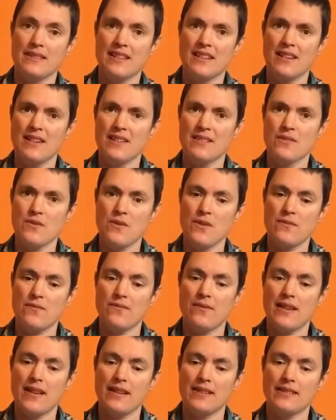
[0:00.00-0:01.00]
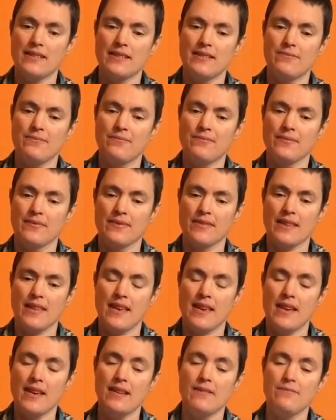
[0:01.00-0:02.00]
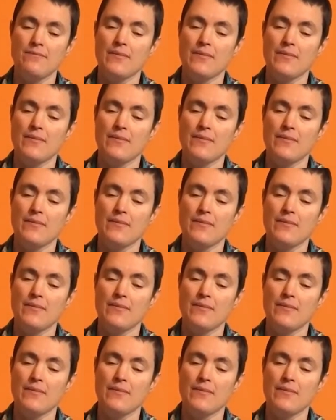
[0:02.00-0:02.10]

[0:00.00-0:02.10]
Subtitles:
kind of quite flat there.